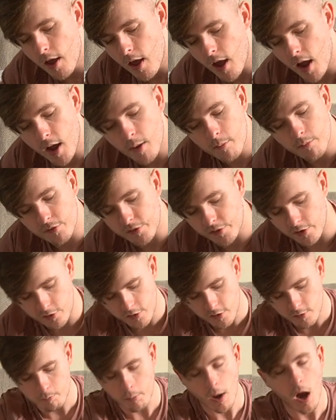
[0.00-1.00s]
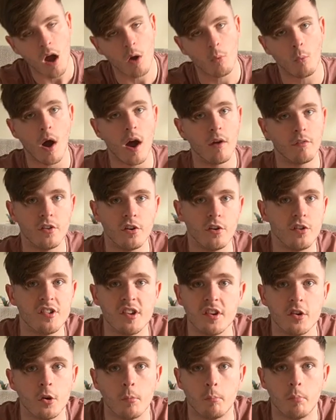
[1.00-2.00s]
Um, so just buy whatever is
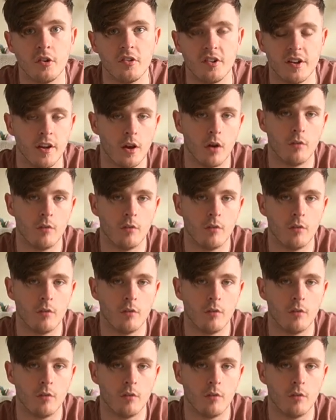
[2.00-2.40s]
in your budget.